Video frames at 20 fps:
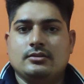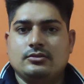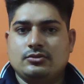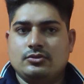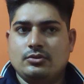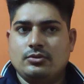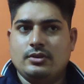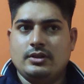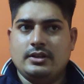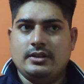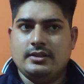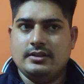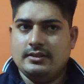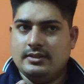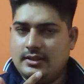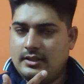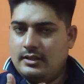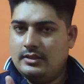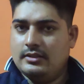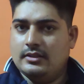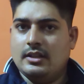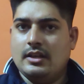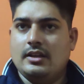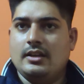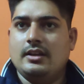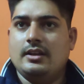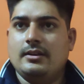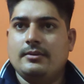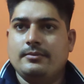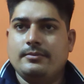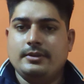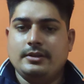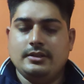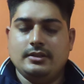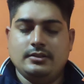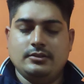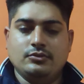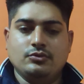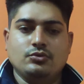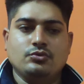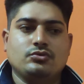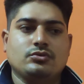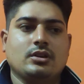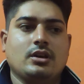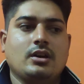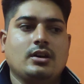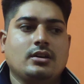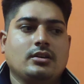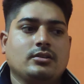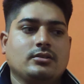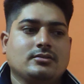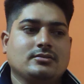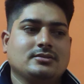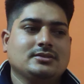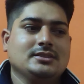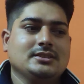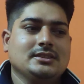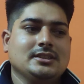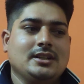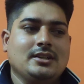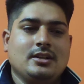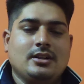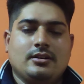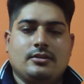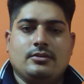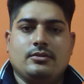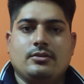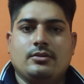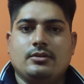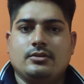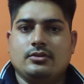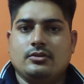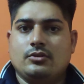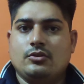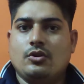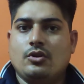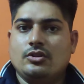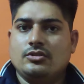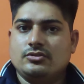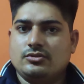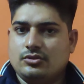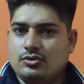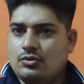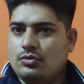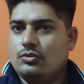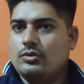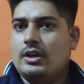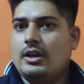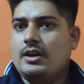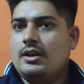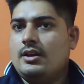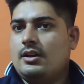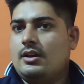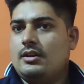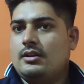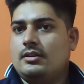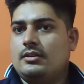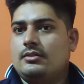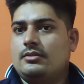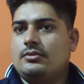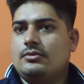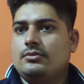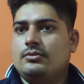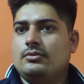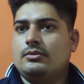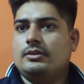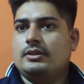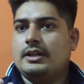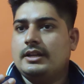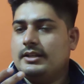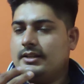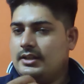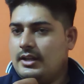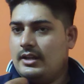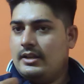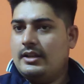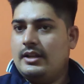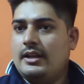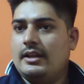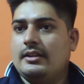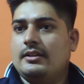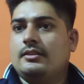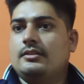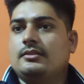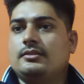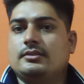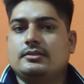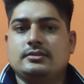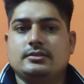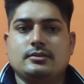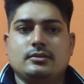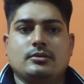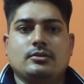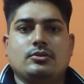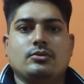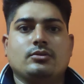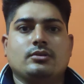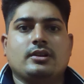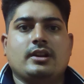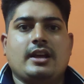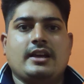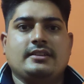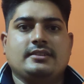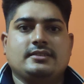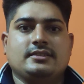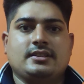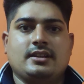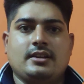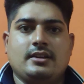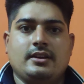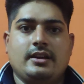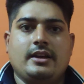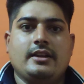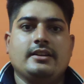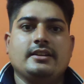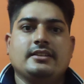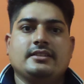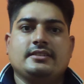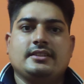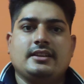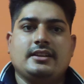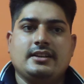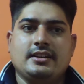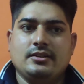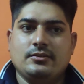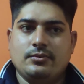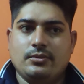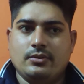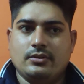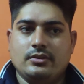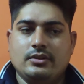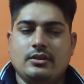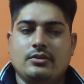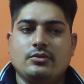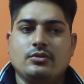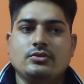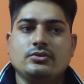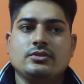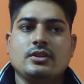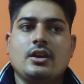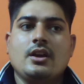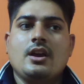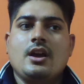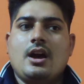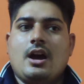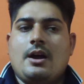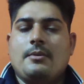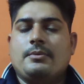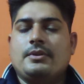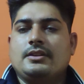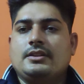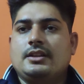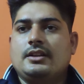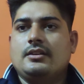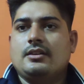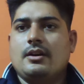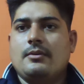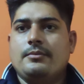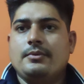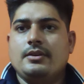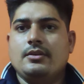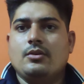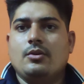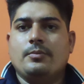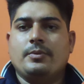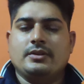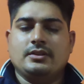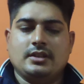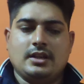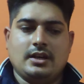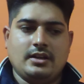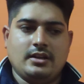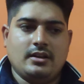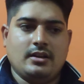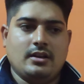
so it is in that we use gauze to get localized anesthetic for the nose. After that we open the